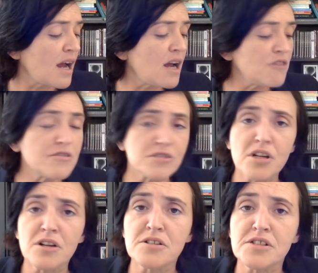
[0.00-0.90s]
are a
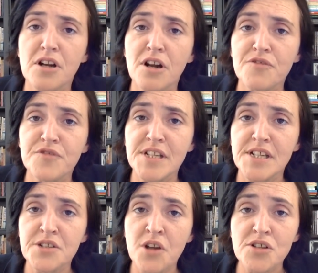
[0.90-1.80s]
result of
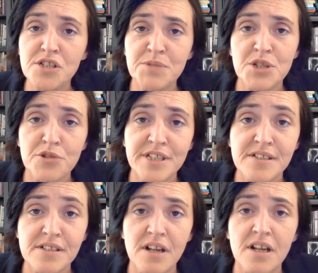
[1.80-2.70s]
the not to be
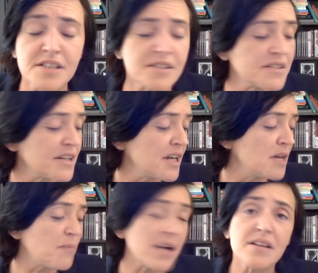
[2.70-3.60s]
criticised
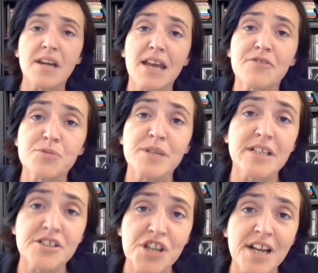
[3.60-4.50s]
by the
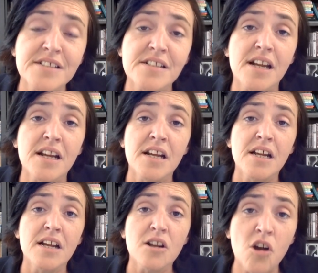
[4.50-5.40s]
left-wing agenda,
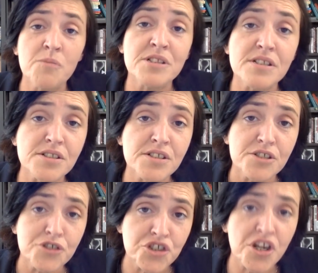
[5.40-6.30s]
Communist
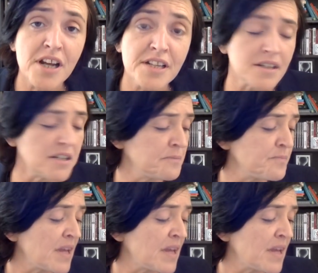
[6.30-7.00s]
China.